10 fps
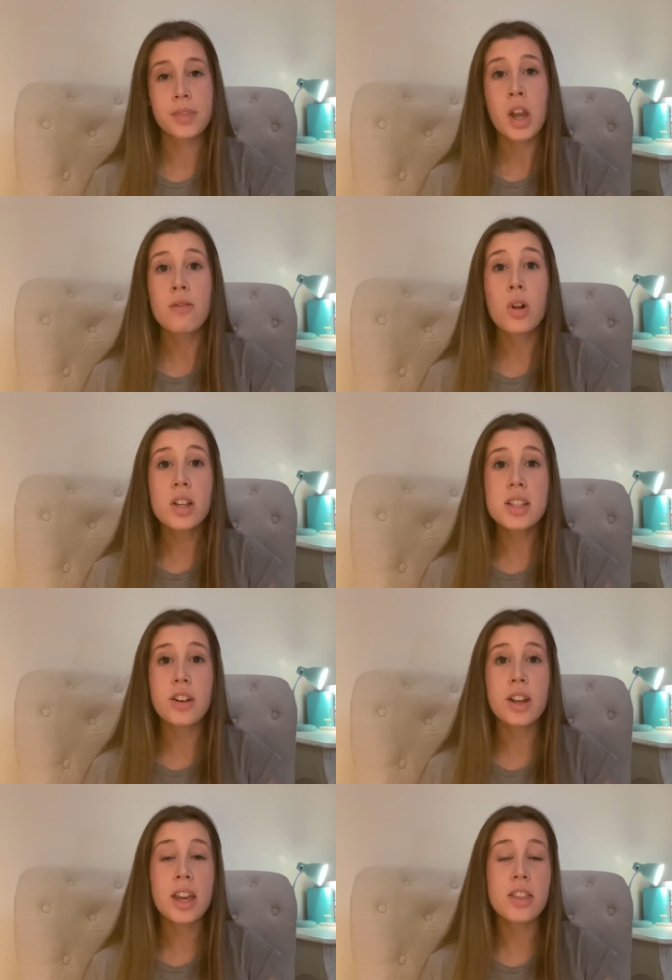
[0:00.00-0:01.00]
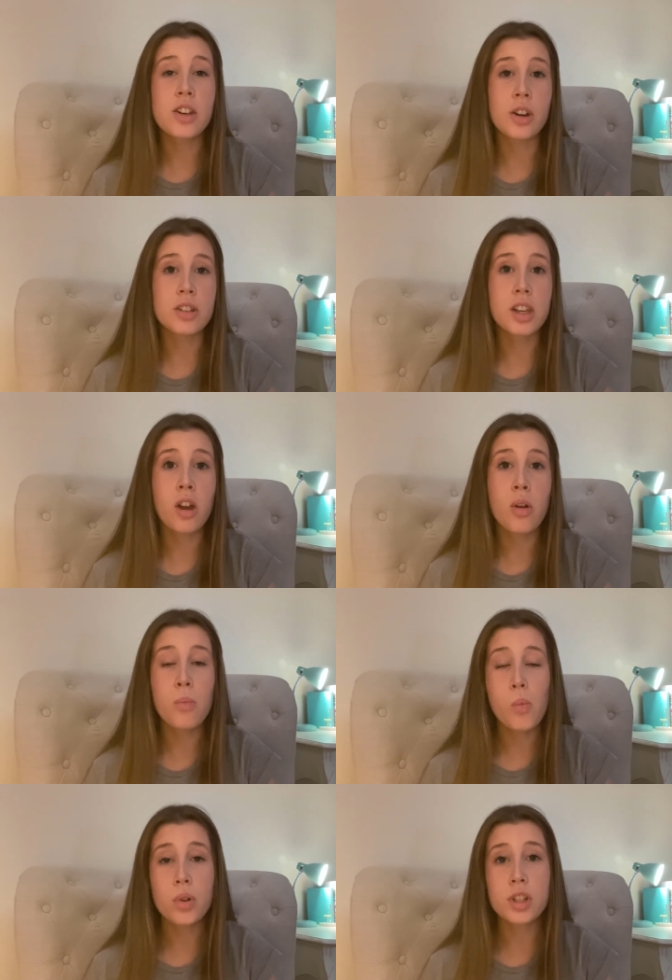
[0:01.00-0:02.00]
Volunteering in the nursing
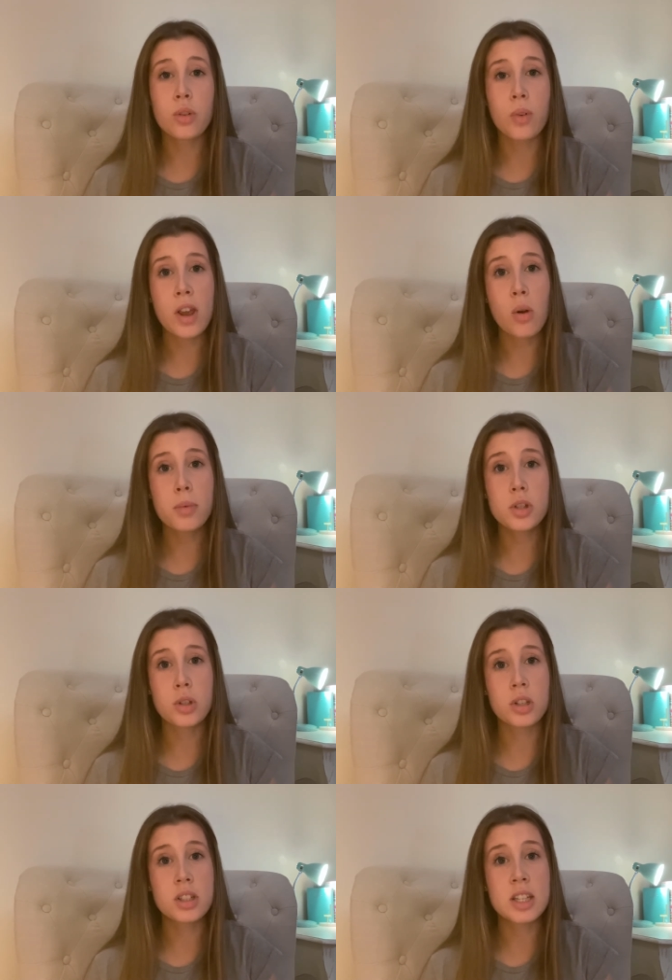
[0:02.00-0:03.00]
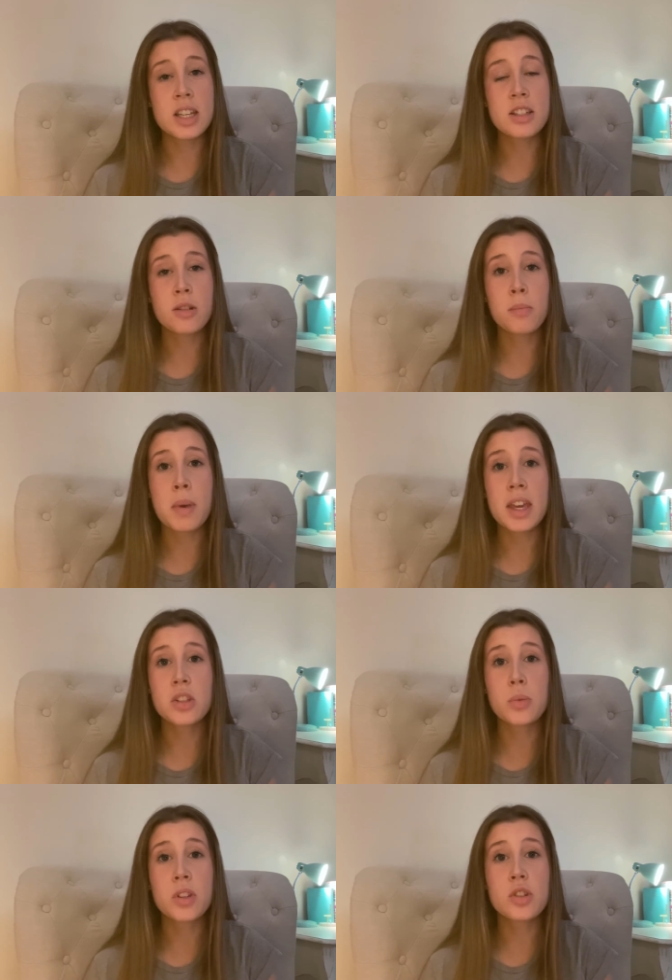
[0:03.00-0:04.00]
home was a great opportunity to mix
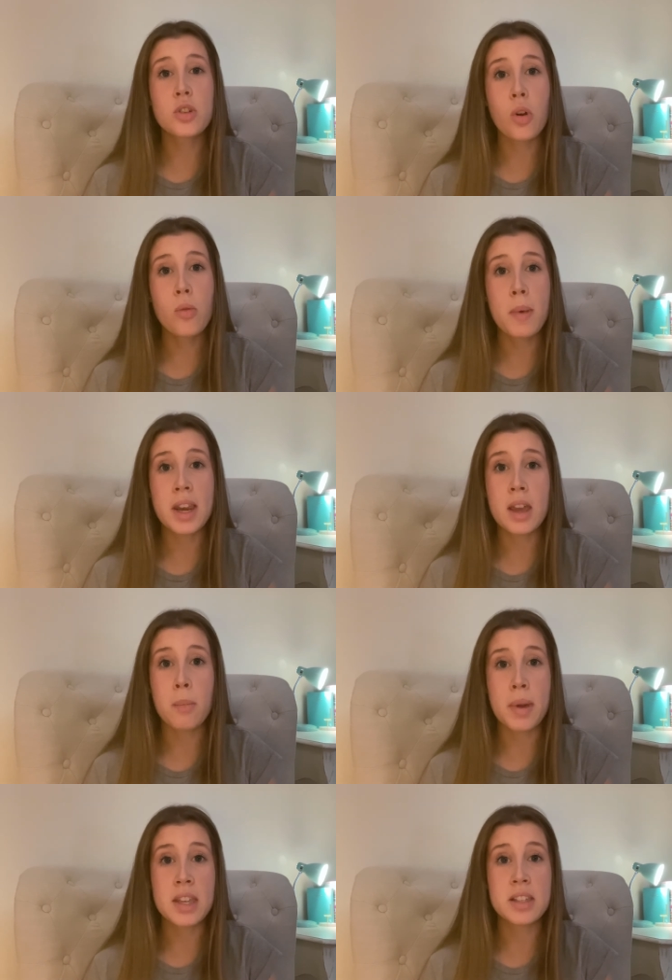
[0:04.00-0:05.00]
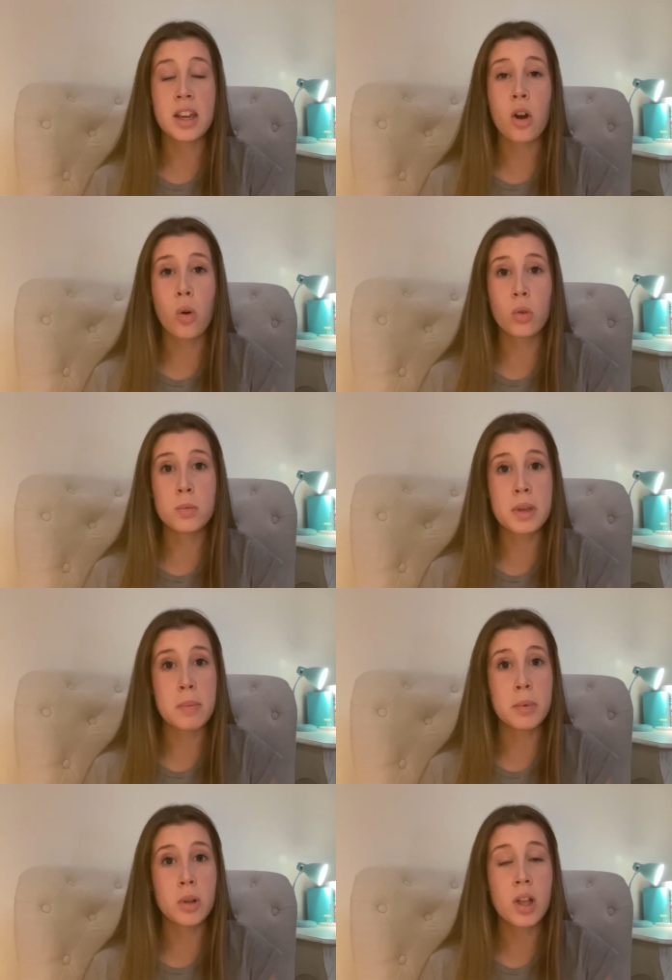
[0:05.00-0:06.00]
with so many amazing old
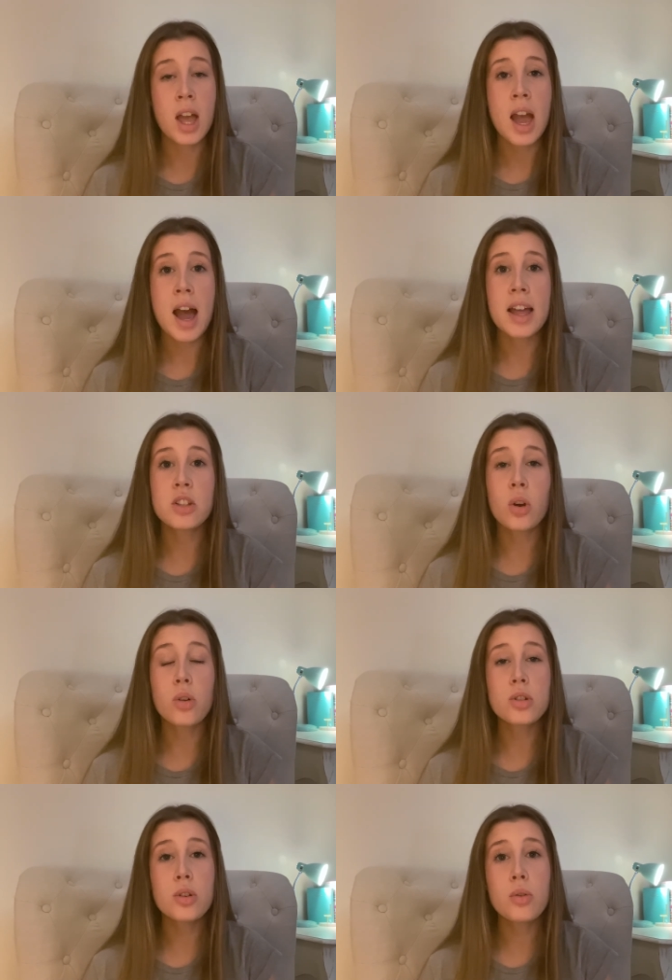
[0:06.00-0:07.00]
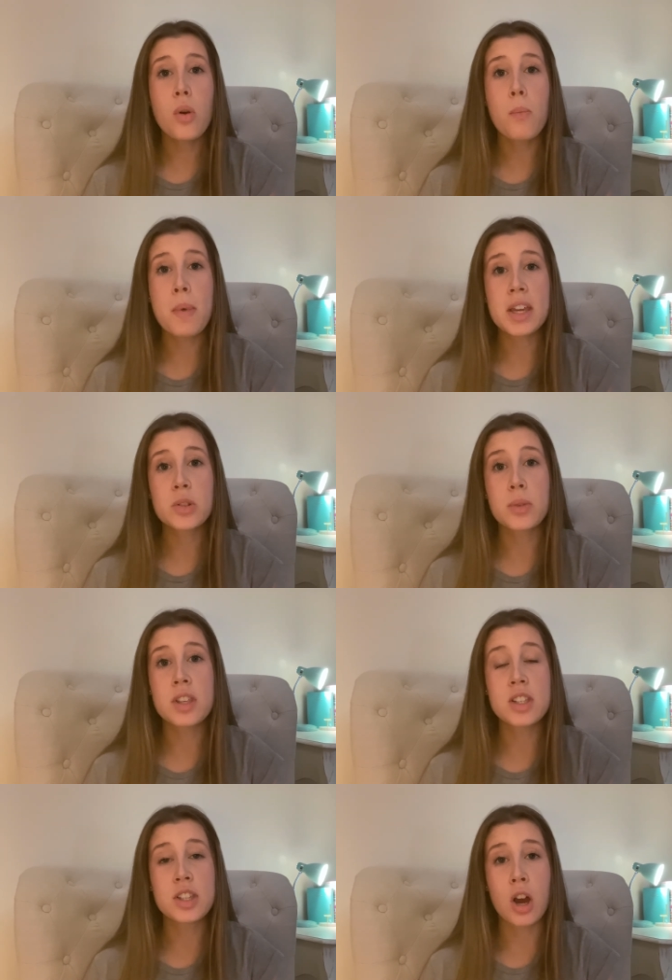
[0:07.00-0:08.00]
people and to also mix with the
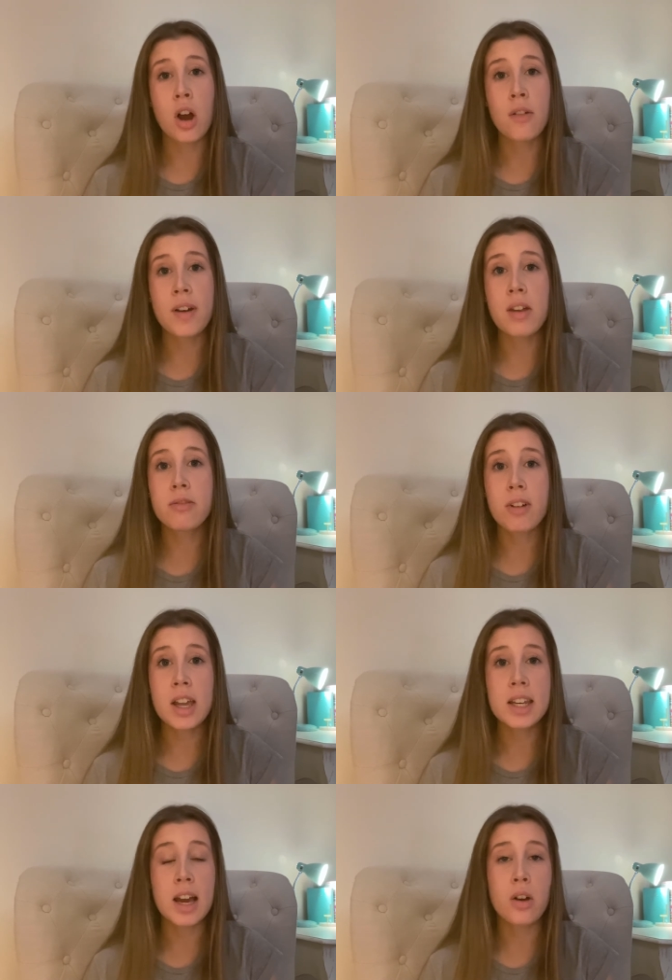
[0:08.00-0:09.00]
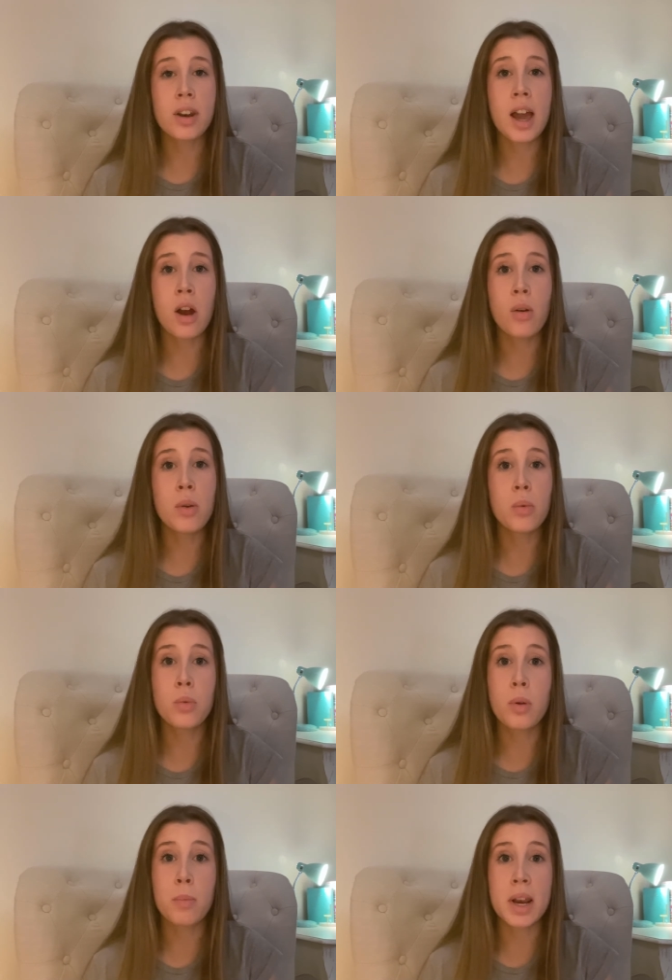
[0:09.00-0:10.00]
staff and find out how
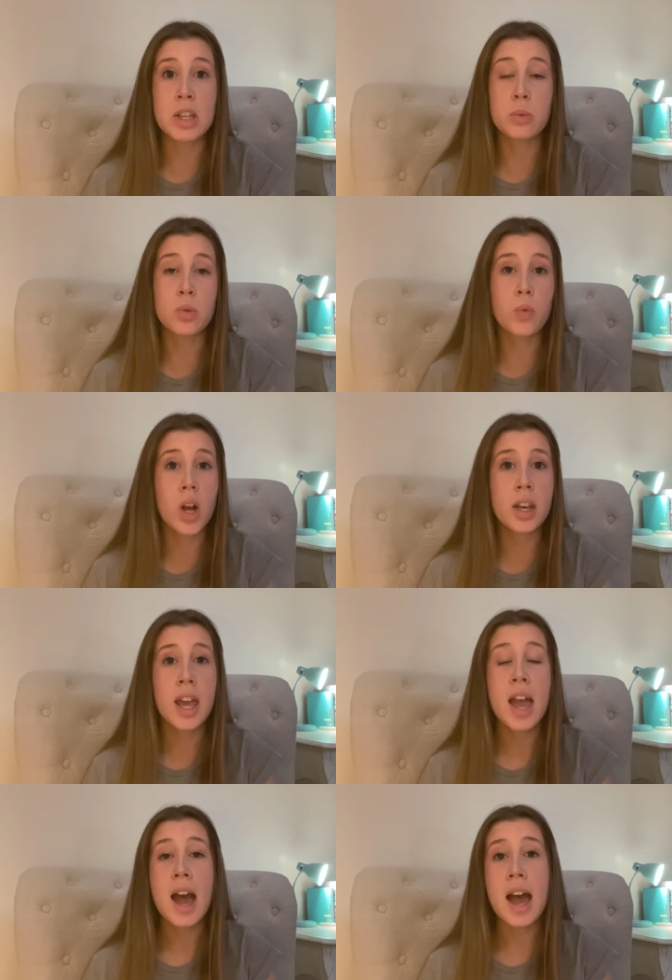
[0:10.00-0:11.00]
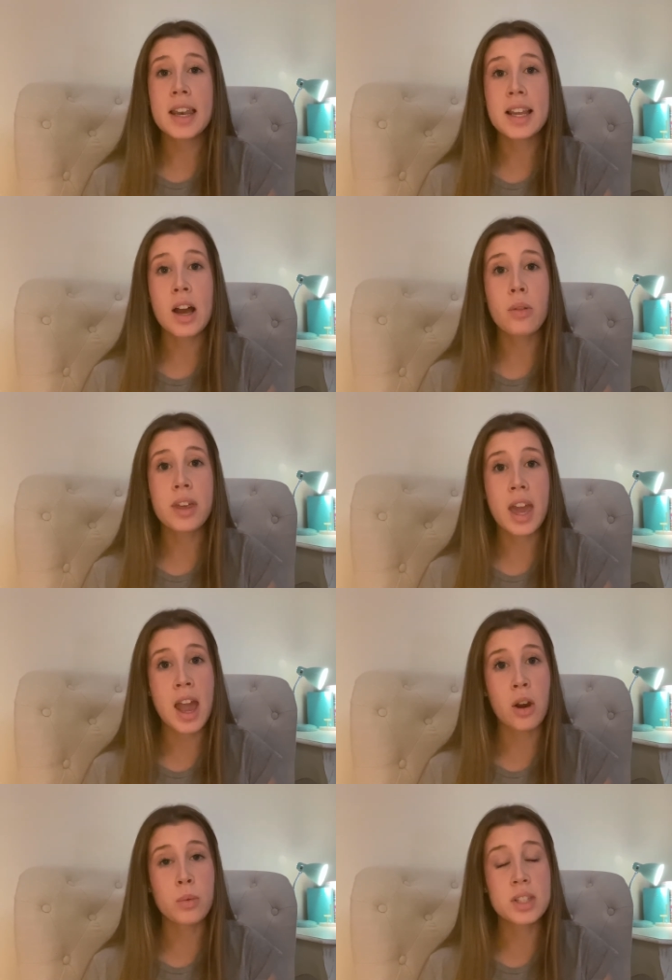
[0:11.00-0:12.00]
the place was run and how the
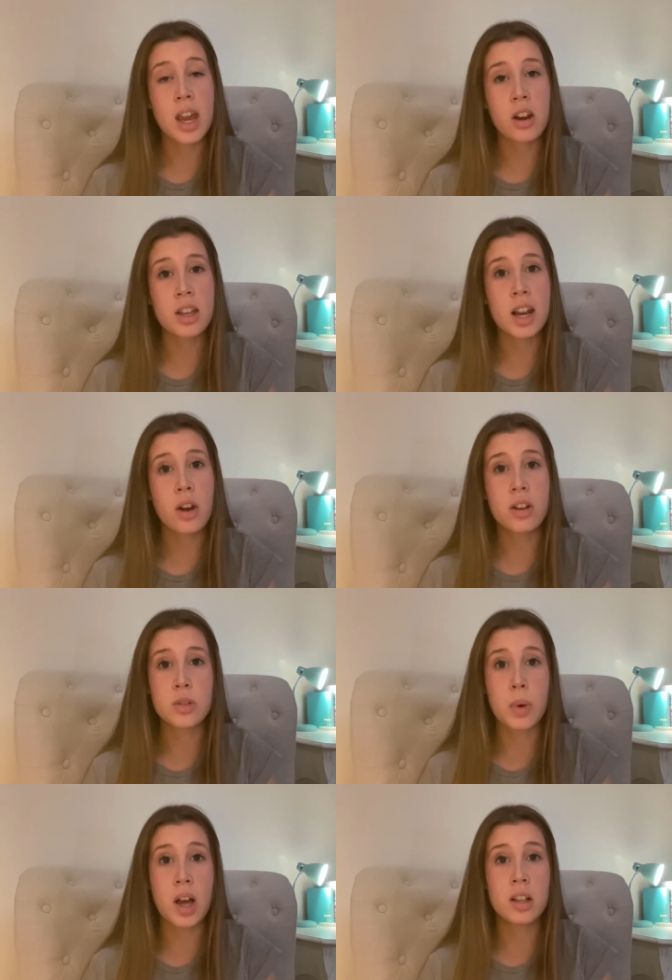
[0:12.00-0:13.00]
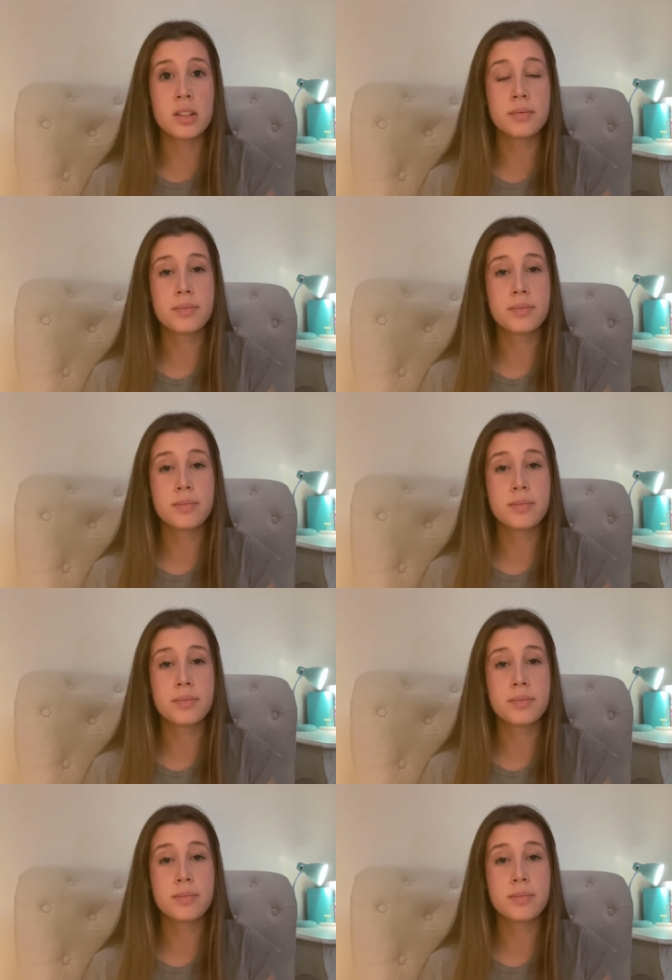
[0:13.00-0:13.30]
care was carried out as well.